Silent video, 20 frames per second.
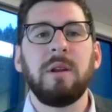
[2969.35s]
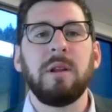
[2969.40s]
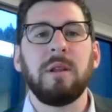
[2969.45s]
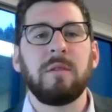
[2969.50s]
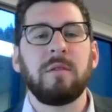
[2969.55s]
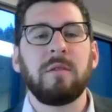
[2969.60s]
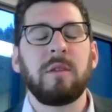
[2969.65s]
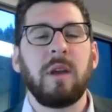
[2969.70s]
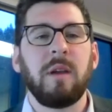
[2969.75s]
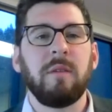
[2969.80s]

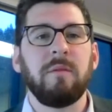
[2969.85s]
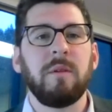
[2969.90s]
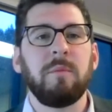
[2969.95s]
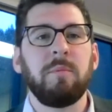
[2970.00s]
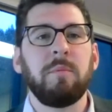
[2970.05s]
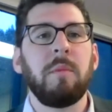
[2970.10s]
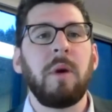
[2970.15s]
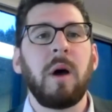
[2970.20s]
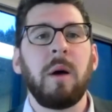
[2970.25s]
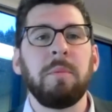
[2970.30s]
It's kind of
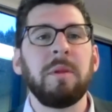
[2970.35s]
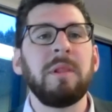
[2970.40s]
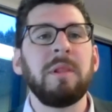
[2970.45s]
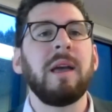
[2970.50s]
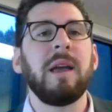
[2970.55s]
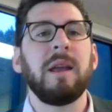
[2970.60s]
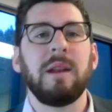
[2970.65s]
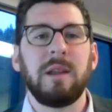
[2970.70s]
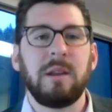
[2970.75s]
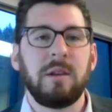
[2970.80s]
a
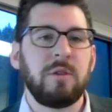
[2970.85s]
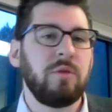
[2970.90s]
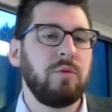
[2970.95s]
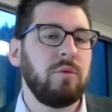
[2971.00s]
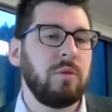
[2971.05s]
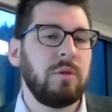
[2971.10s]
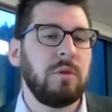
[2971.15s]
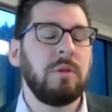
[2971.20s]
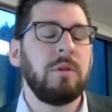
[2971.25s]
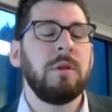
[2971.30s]
planning
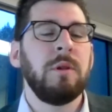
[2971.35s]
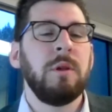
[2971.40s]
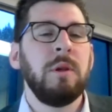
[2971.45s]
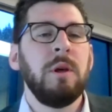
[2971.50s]
tool.